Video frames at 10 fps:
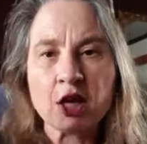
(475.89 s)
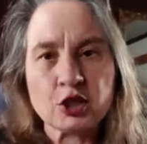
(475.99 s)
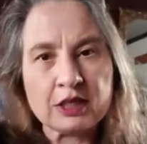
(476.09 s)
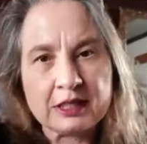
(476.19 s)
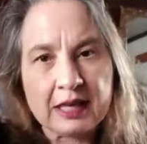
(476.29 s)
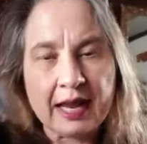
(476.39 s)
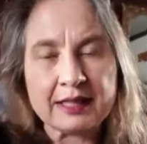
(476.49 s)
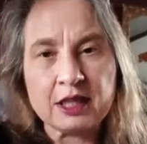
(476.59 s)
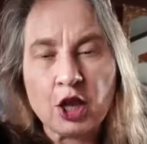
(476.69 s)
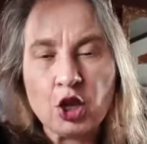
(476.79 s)
just
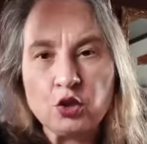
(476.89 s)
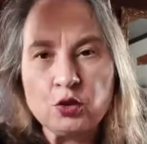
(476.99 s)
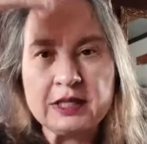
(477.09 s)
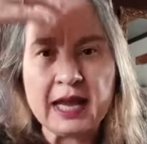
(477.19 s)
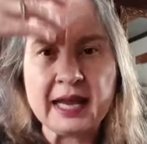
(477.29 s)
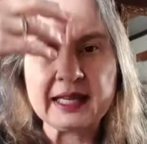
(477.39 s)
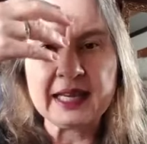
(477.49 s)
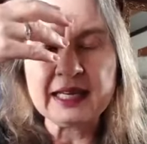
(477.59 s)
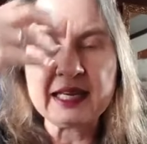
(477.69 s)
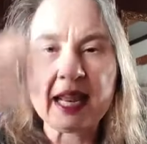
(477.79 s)
as you take
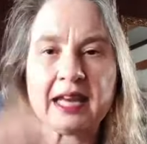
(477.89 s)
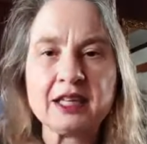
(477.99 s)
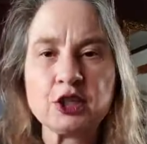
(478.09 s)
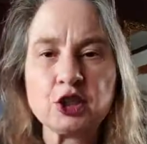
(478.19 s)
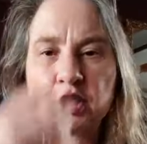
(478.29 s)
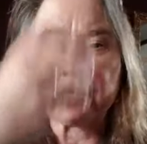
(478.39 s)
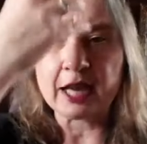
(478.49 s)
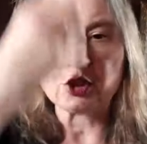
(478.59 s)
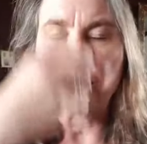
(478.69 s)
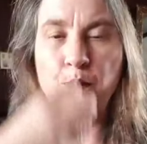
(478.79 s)
in energy
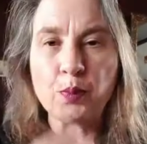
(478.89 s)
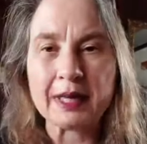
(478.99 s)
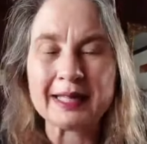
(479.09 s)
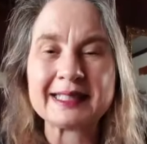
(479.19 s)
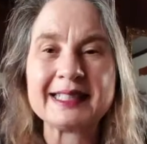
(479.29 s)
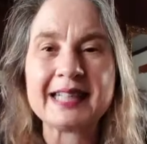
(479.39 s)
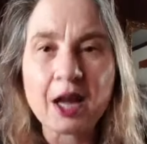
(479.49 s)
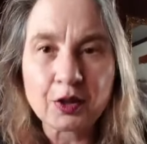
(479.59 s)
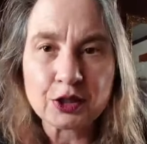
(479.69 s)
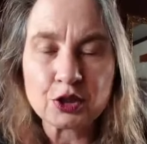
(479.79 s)
and you bring it
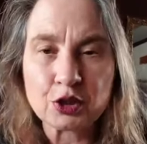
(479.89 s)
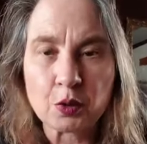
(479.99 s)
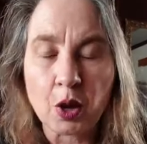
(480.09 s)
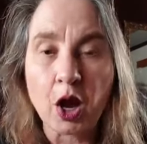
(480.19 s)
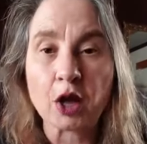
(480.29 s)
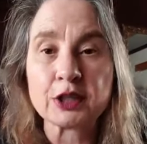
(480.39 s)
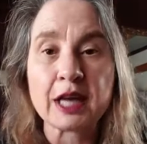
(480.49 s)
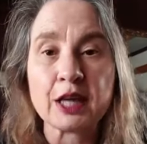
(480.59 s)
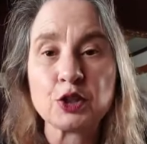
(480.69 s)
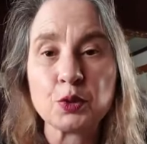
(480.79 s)
down into your heart
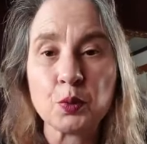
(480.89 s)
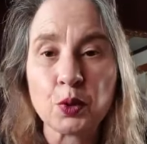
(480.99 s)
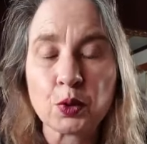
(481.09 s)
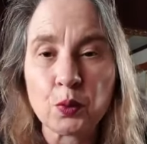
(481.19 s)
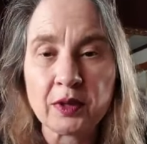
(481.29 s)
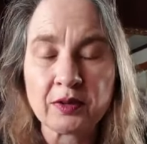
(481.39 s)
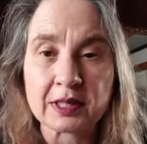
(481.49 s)
and you work with